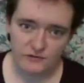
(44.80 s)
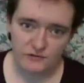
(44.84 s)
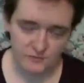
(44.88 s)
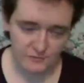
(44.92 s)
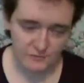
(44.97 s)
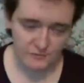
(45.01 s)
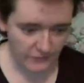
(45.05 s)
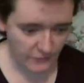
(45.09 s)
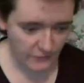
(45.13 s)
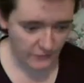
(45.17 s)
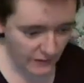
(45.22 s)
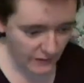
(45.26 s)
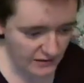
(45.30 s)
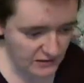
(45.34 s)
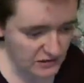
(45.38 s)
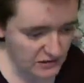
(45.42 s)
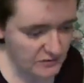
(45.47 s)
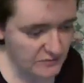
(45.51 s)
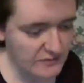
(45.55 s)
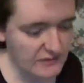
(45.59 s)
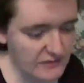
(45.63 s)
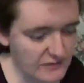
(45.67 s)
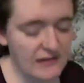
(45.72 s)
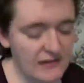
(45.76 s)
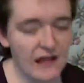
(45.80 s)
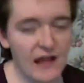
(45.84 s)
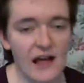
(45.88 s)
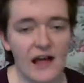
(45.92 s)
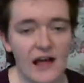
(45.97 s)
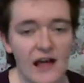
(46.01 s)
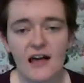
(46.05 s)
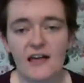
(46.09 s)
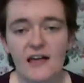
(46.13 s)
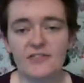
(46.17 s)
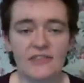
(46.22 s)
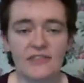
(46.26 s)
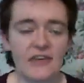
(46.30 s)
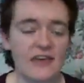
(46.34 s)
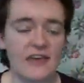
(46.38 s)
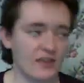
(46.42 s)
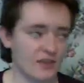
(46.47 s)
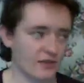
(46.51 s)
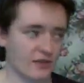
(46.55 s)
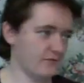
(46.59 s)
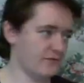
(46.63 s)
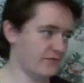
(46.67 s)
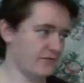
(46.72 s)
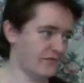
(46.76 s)
Sabrina Westerman. Thank
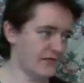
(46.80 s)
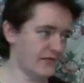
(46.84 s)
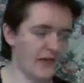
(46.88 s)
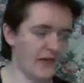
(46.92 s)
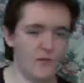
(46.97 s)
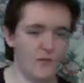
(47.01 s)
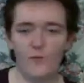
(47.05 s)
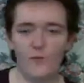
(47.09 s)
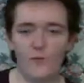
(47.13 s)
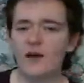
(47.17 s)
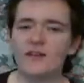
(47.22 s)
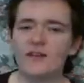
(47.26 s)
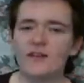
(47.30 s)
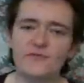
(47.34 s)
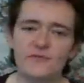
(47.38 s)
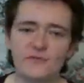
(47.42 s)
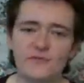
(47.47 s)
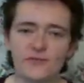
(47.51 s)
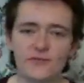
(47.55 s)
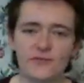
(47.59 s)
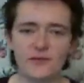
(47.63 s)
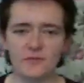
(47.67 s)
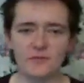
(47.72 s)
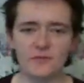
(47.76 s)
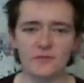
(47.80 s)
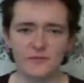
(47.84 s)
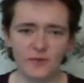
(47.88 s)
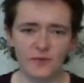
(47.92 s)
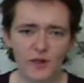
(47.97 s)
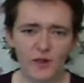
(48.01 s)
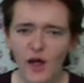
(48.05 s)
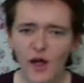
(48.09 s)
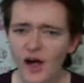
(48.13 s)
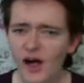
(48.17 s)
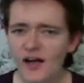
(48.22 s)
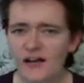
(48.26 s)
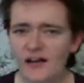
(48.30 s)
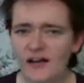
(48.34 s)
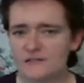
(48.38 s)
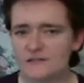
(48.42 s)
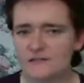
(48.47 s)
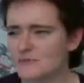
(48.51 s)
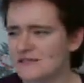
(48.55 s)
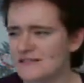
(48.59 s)
you for that wonderful applause.